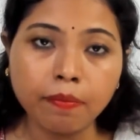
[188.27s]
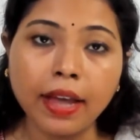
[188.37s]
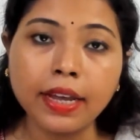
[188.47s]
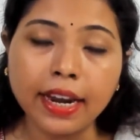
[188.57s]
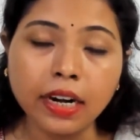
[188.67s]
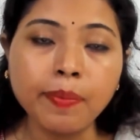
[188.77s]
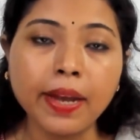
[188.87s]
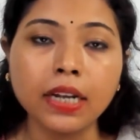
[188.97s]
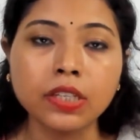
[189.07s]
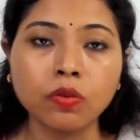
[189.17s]
by any
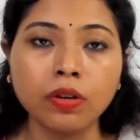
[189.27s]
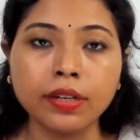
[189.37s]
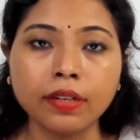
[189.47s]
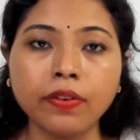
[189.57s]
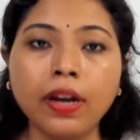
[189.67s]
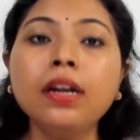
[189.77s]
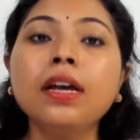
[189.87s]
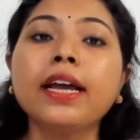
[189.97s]
peninsular river.